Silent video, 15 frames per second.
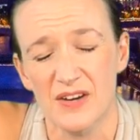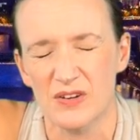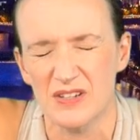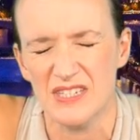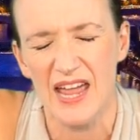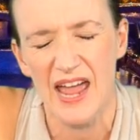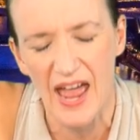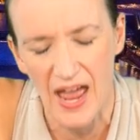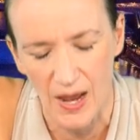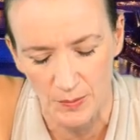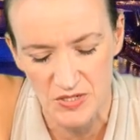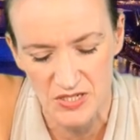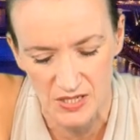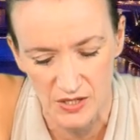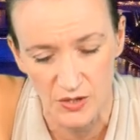There is
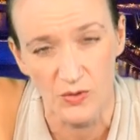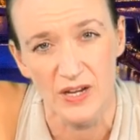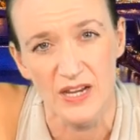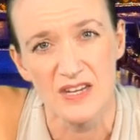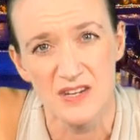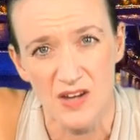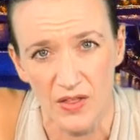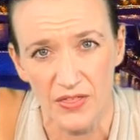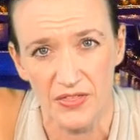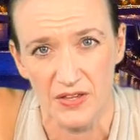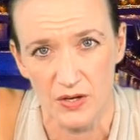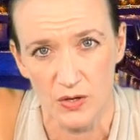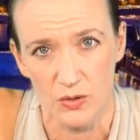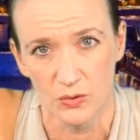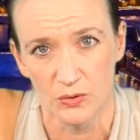absolutely
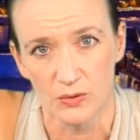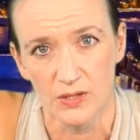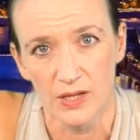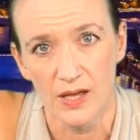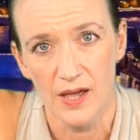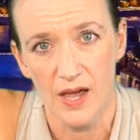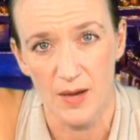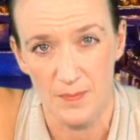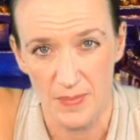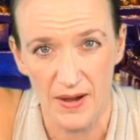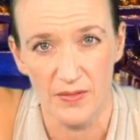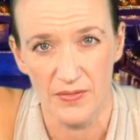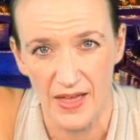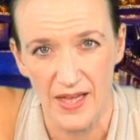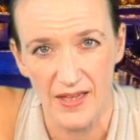nothing cool
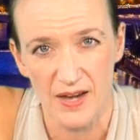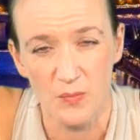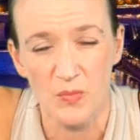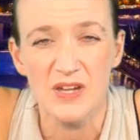about that.